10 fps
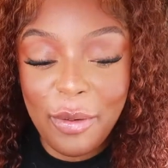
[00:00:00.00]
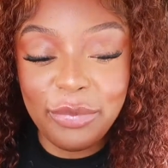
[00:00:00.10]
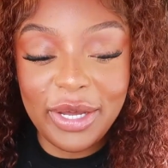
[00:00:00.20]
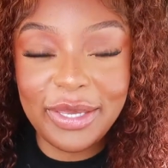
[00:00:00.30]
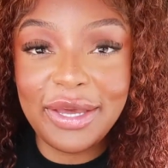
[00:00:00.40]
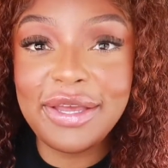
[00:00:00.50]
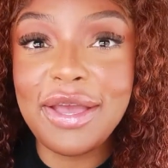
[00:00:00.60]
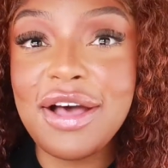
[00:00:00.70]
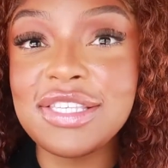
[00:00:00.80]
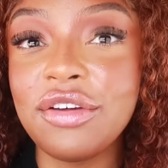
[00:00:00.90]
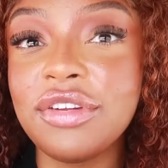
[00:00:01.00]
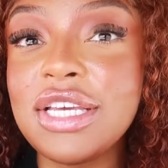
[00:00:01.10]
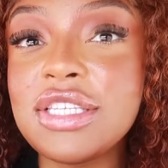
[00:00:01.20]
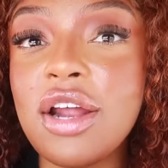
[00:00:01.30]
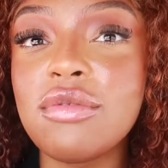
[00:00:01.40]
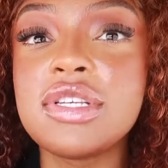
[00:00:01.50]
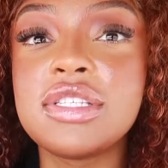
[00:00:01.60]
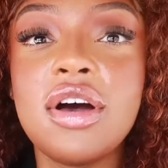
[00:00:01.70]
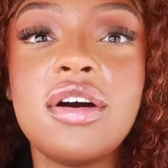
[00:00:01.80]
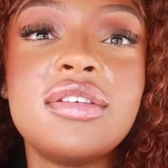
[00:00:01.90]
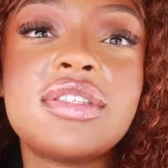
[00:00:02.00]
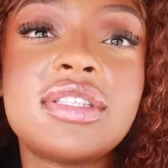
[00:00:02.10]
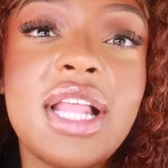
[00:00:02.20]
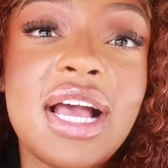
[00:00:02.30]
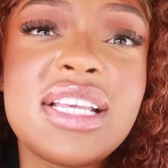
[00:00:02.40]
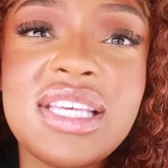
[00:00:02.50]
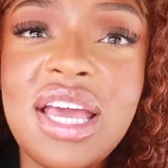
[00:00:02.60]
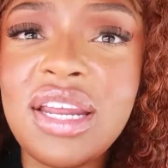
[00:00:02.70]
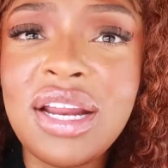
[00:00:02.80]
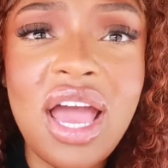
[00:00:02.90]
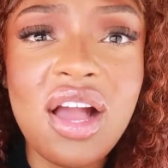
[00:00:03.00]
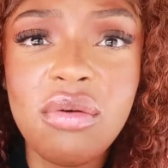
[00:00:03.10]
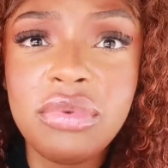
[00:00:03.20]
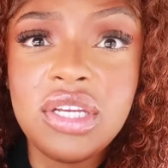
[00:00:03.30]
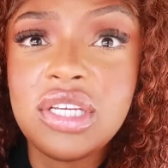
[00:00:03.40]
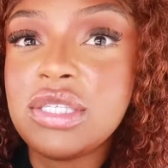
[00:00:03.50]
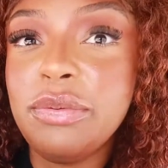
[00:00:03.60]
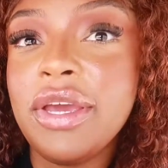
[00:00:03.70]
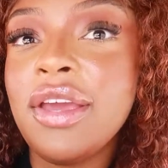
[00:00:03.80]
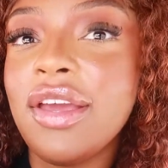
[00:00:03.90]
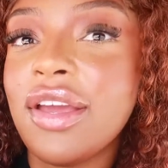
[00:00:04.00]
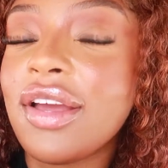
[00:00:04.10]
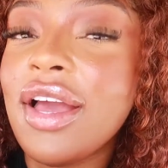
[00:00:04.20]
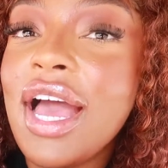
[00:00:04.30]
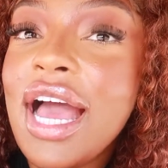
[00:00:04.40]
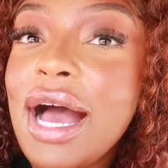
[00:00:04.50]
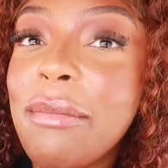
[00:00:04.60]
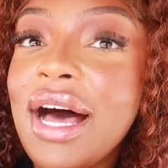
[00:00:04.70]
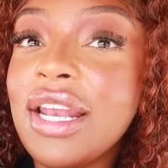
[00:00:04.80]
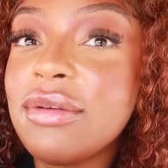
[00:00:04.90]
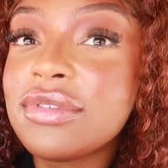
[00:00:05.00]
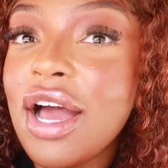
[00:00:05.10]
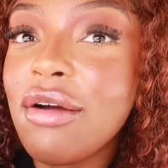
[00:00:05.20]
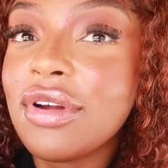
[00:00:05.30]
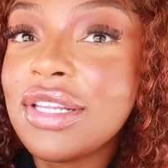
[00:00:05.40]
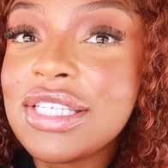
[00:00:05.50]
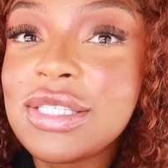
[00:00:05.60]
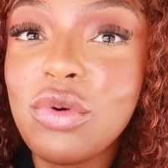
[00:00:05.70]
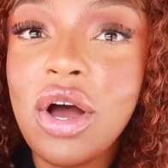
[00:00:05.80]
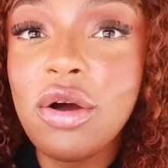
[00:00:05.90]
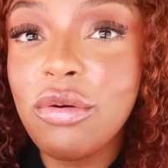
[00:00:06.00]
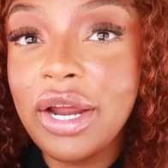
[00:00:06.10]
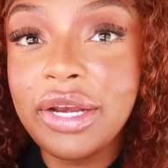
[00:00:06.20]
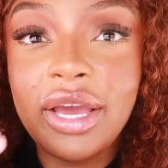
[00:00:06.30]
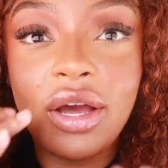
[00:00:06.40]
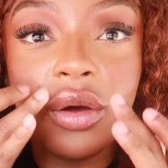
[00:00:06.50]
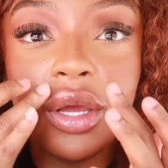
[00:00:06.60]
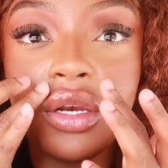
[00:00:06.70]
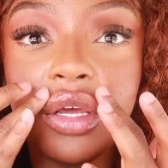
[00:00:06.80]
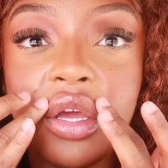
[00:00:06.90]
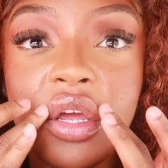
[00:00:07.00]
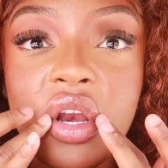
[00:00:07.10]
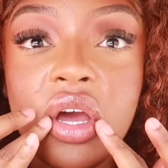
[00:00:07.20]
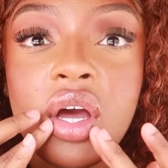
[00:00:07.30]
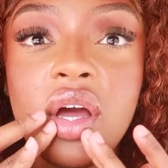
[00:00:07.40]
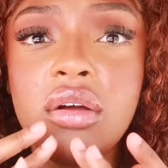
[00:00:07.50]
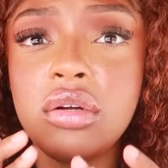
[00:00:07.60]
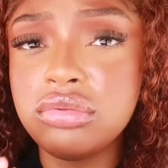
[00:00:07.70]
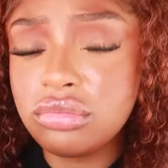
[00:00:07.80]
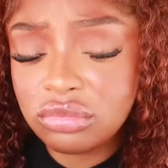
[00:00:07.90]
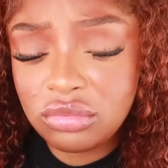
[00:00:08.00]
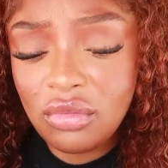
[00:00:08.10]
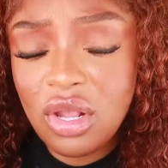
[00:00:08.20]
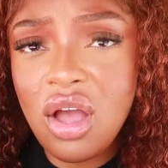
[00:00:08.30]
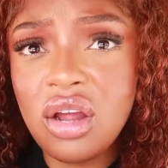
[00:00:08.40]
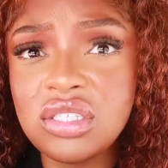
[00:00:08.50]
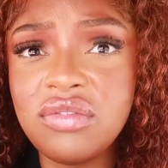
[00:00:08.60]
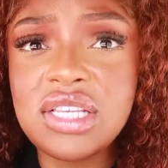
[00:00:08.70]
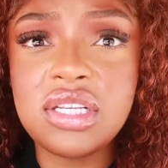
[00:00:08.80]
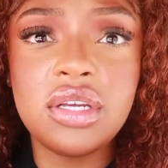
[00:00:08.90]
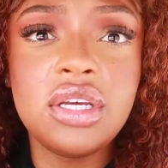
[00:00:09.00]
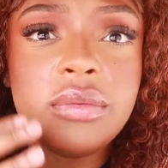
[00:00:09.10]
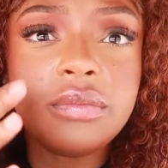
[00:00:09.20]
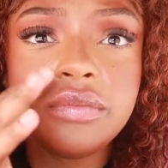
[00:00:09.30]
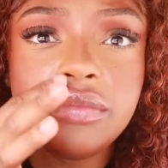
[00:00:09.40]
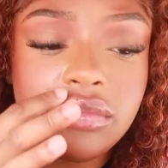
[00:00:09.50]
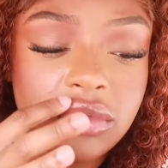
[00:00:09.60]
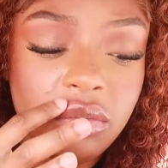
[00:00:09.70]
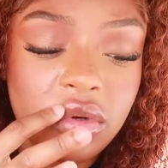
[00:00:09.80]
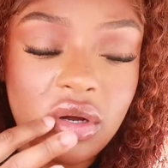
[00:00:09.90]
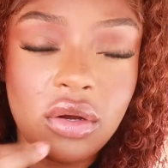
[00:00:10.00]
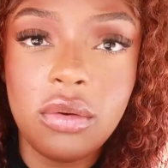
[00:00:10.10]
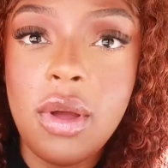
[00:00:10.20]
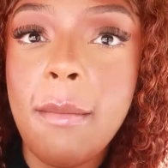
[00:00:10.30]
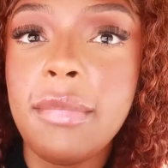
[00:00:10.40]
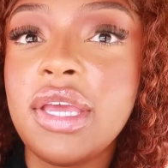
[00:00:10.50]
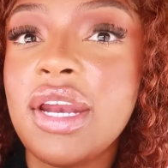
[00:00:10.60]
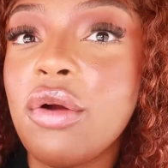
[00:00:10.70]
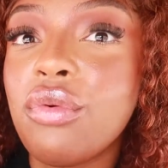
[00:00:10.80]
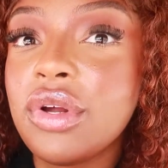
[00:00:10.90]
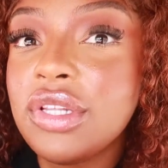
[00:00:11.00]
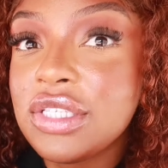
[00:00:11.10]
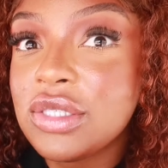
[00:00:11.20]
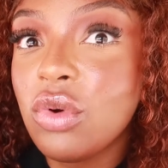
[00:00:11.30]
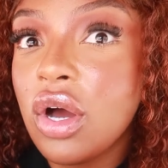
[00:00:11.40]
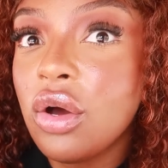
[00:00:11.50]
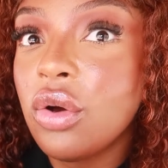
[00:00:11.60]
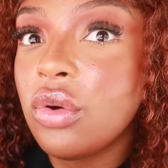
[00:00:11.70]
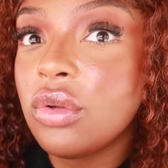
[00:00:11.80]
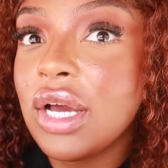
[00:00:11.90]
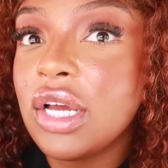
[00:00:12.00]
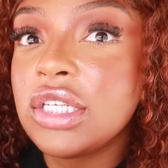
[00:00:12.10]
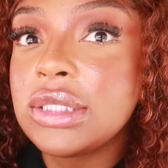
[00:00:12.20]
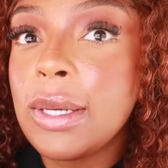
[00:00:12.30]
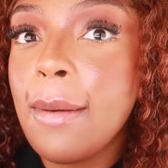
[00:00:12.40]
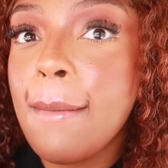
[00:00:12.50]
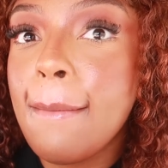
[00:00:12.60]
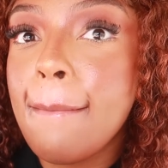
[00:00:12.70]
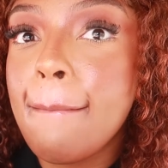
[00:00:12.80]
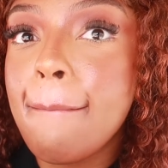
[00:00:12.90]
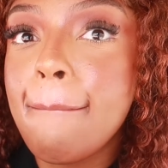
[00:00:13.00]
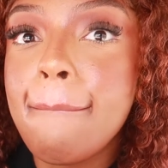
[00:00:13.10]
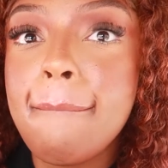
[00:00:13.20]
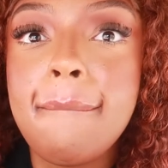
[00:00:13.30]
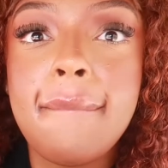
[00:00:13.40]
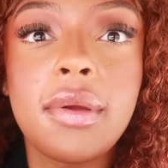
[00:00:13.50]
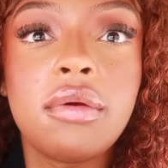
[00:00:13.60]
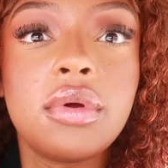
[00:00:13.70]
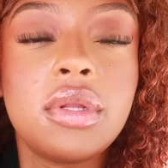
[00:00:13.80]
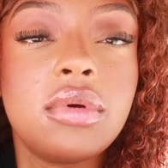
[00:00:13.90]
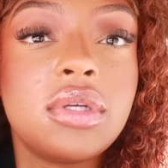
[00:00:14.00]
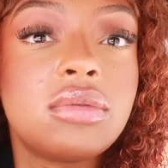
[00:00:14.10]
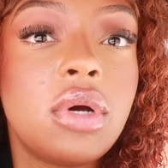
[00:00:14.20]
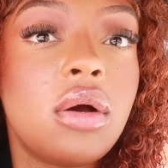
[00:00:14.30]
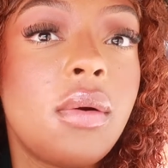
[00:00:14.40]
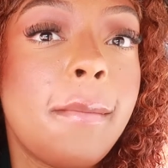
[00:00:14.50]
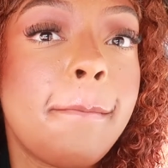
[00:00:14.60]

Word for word: but yeah y'all so these are the results like i said they're not gonna be this big my lips are really swollen right now and then all this vaseline he put on but yeah they're really swollen like really, really swell.